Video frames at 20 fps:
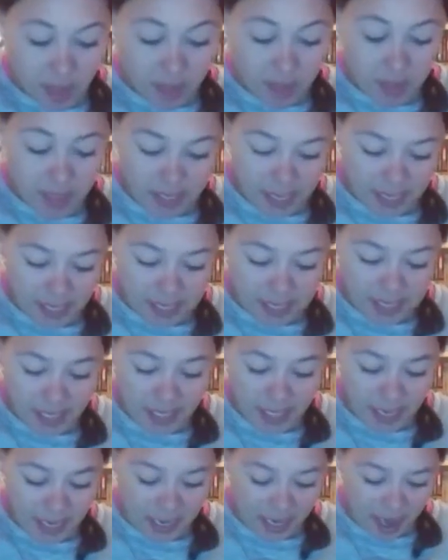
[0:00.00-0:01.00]
The next thing
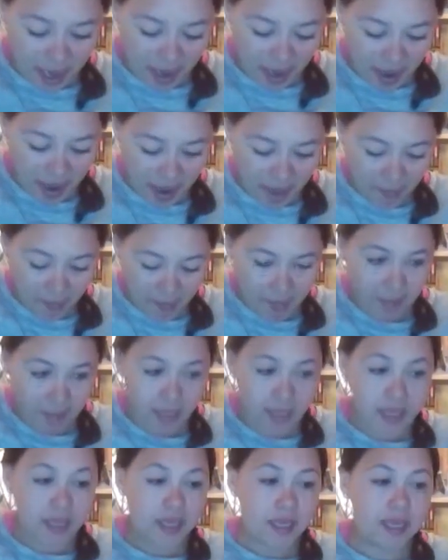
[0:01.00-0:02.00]
I have
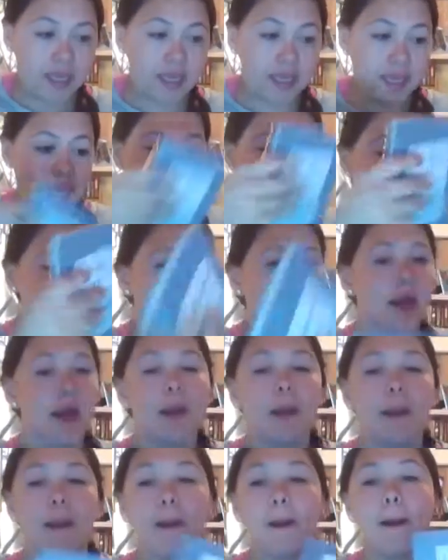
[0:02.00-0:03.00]
is
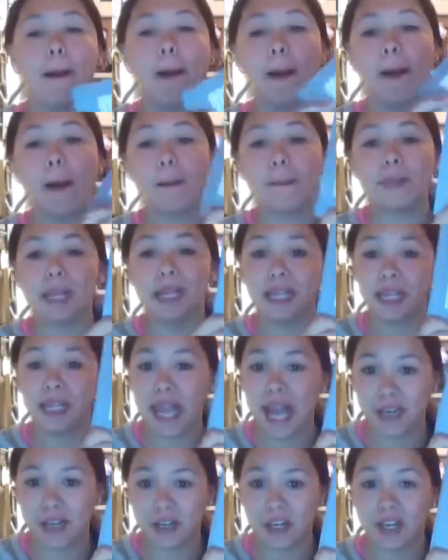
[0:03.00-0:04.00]
a
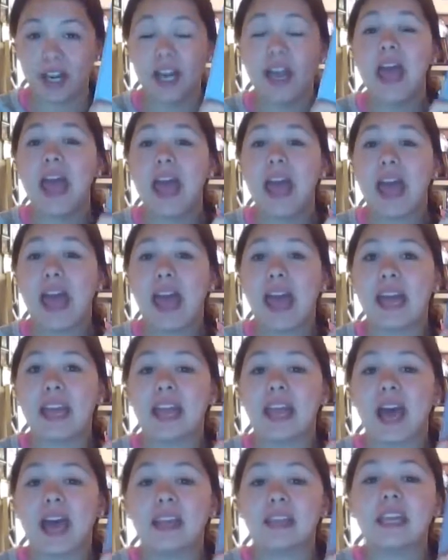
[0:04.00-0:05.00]
planner.
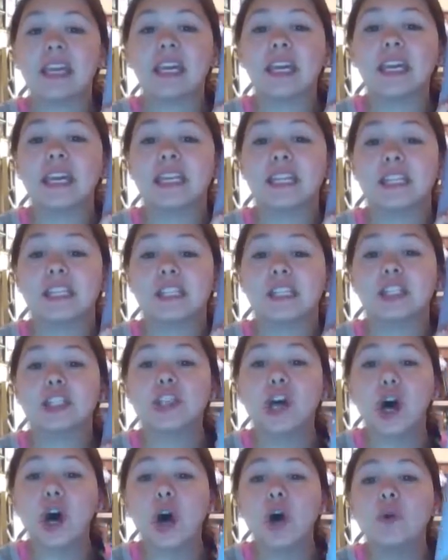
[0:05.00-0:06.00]
And I think it is
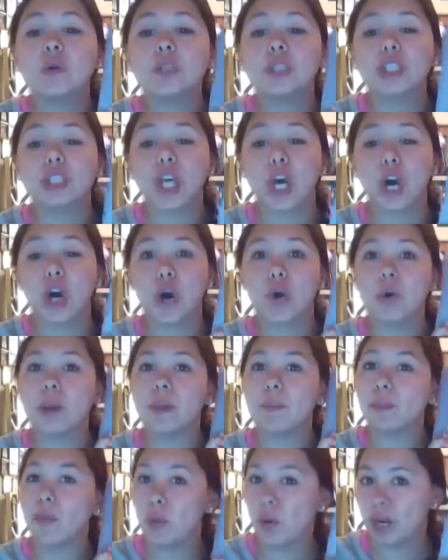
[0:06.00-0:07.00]
so
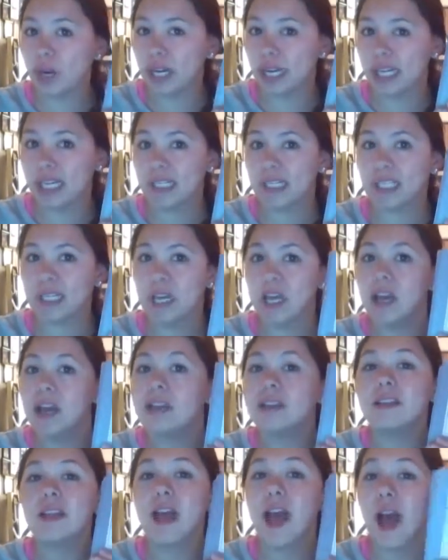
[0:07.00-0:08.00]
important
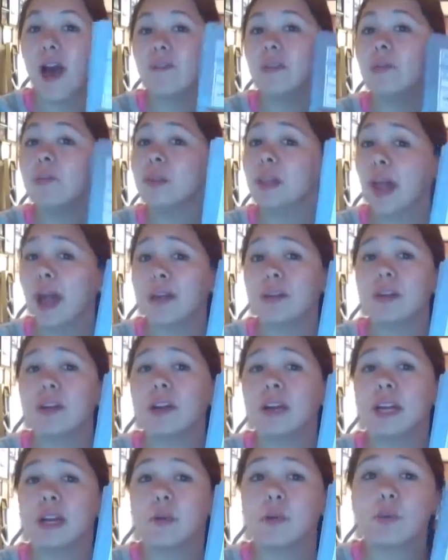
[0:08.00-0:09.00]
to have a
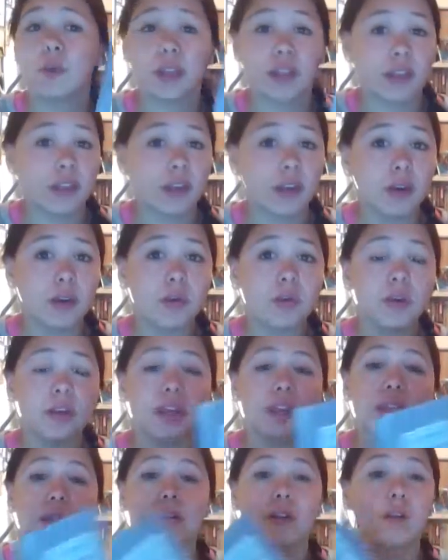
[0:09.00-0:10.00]
planner with you,
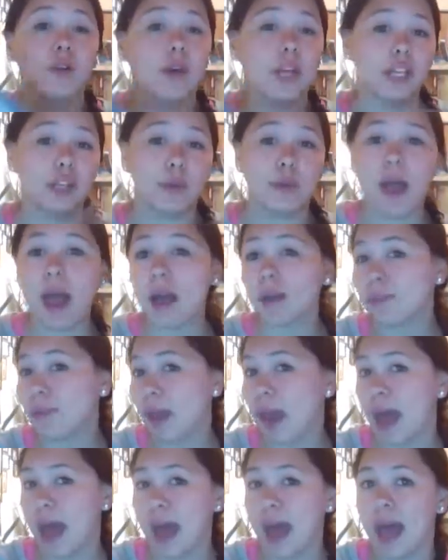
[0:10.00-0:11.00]
either in your
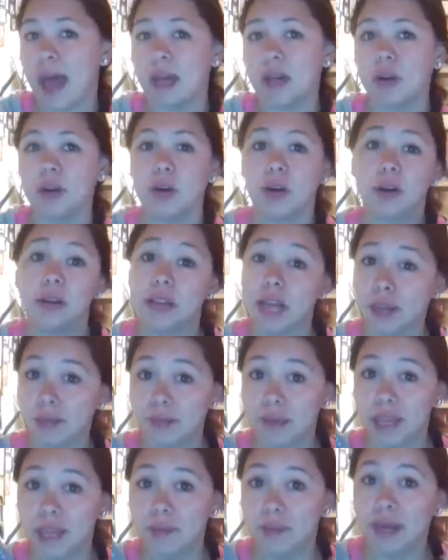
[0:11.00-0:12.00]
backpack or like
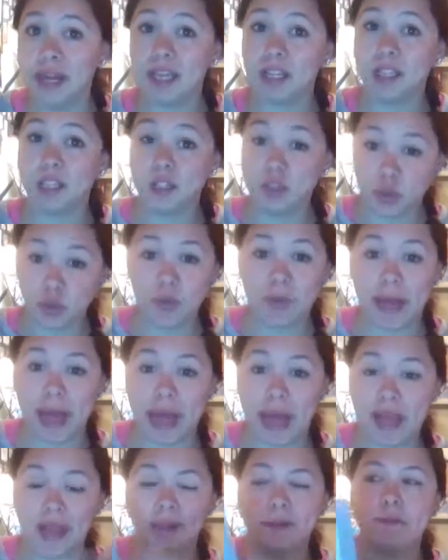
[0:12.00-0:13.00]
me in my school
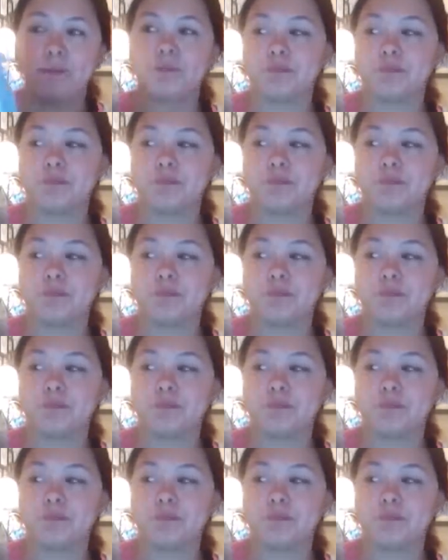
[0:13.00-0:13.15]
bag.